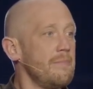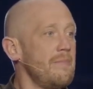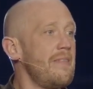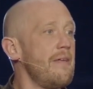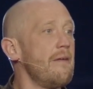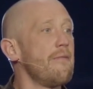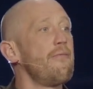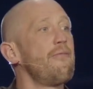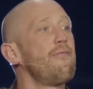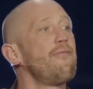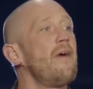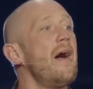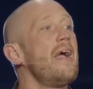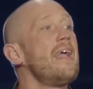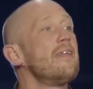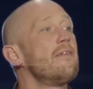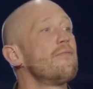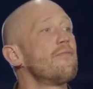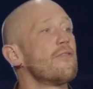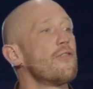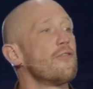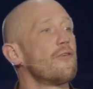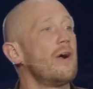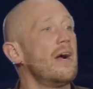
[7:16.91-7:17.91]
They had to fight
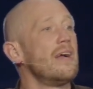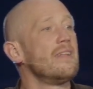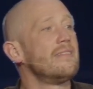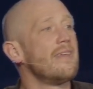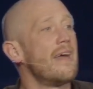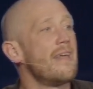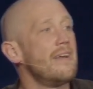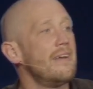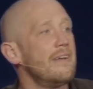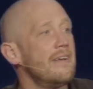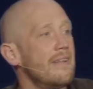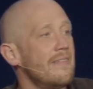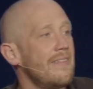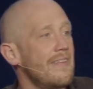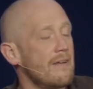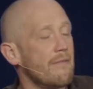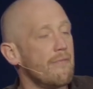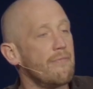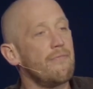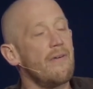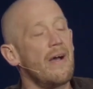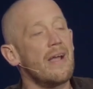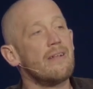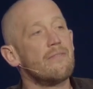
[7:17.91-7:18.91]
for their identity. They had to
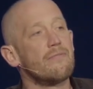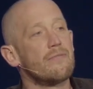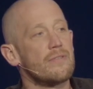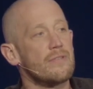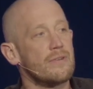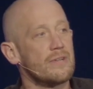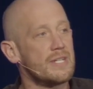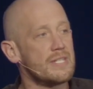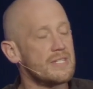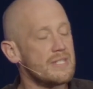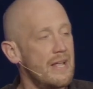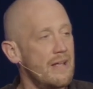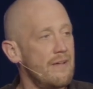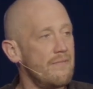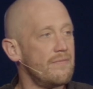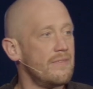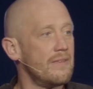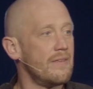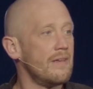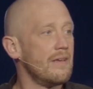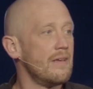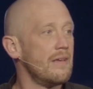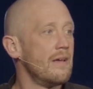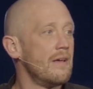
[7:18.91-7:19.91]
fight for their
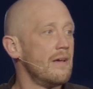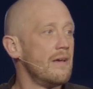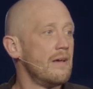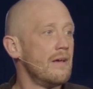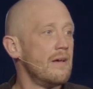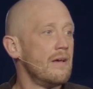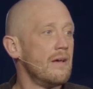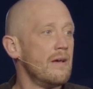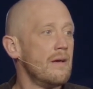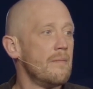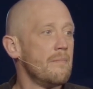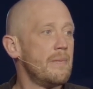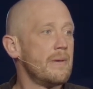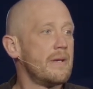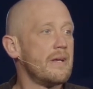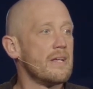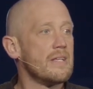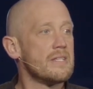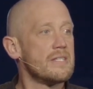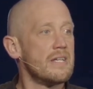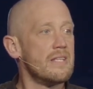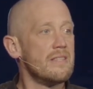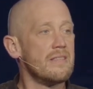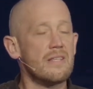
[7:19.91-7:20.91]
safety.
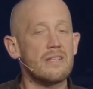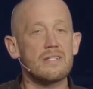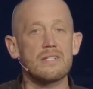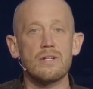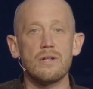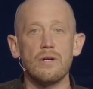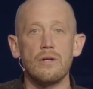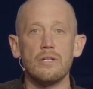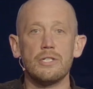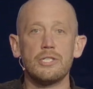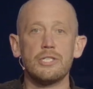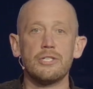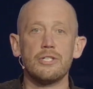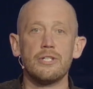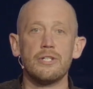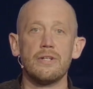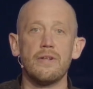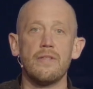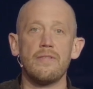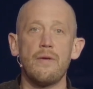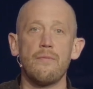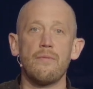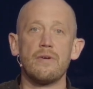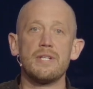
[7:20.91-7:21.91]
Because in this culture,
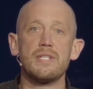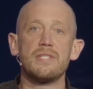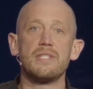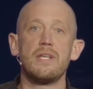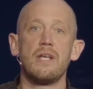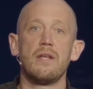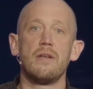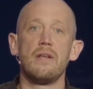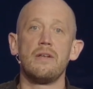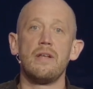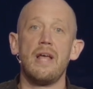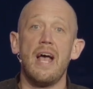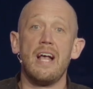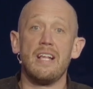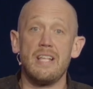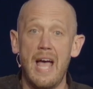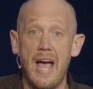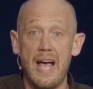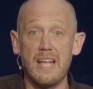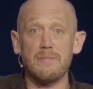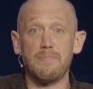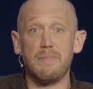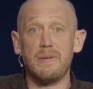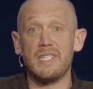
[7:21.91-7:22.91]
they were seen
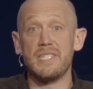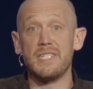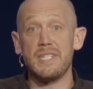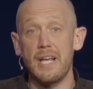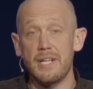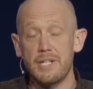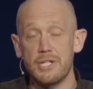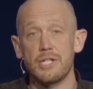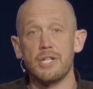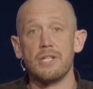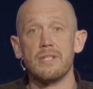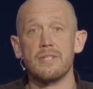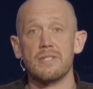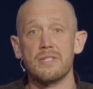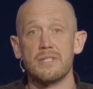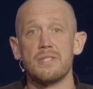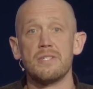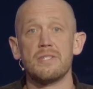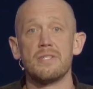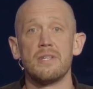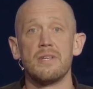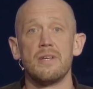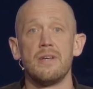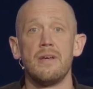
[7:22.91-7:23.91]
as
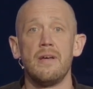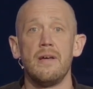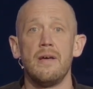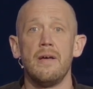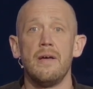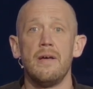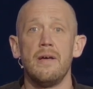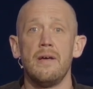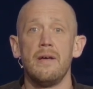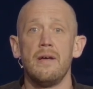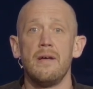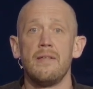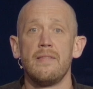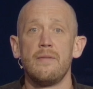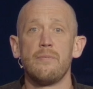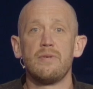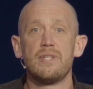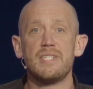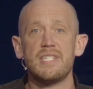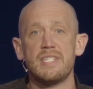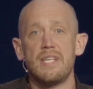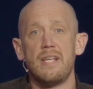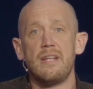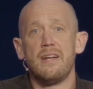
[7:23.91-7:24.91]
possessions. They were
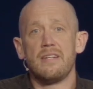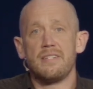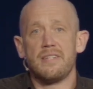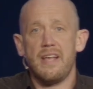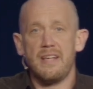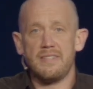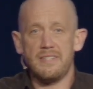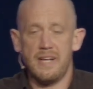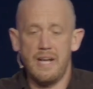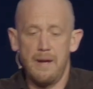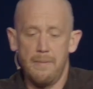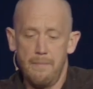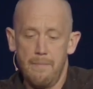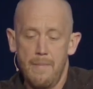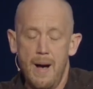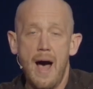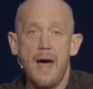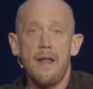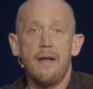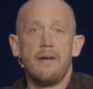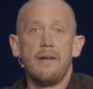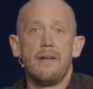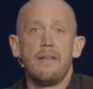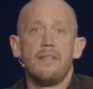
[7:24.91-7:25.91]
seen as a
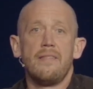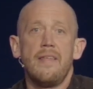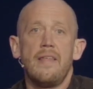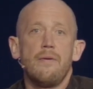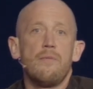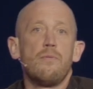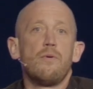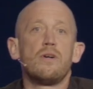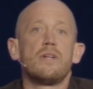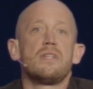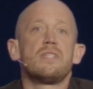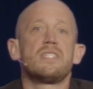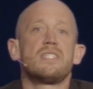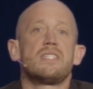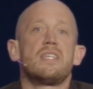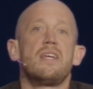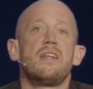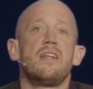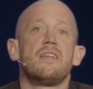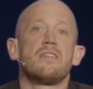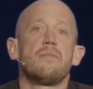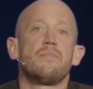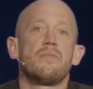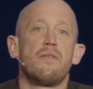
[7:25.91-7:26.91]
commodity. They weren't seen
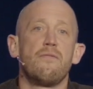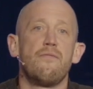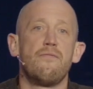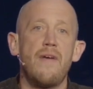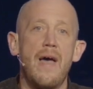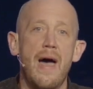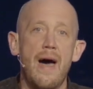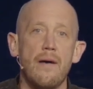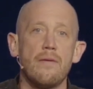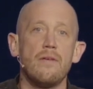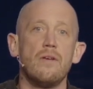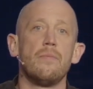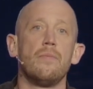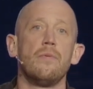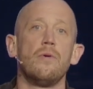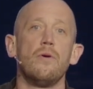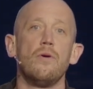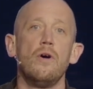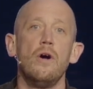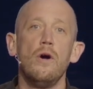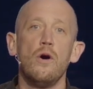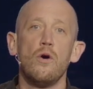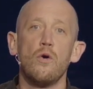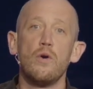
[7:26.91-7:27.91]
as something valuable
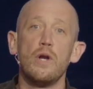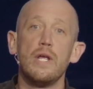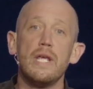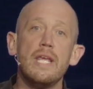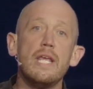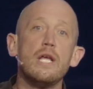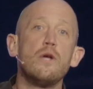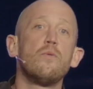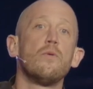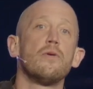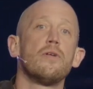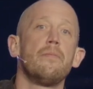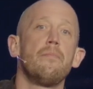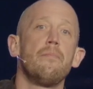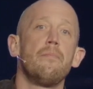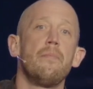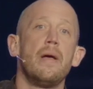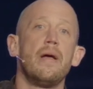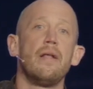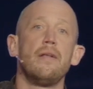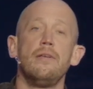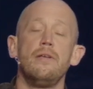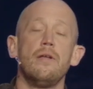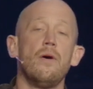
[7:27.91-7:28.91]
or equal to men.